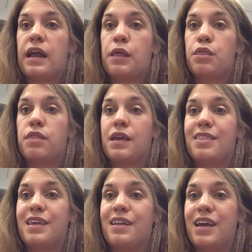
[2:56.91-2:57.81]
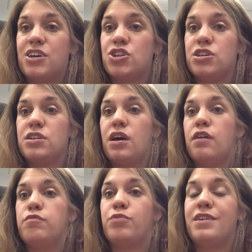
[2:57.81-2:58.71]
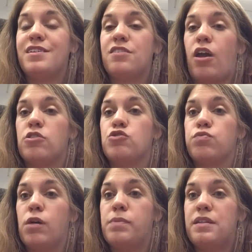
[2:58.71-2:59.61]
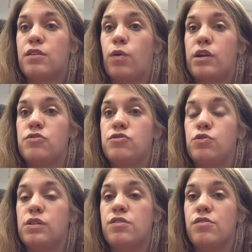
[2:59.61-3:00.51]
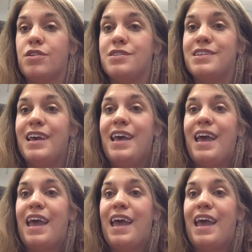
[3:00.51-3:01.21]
and I think the election of President Donald Trump is going to insert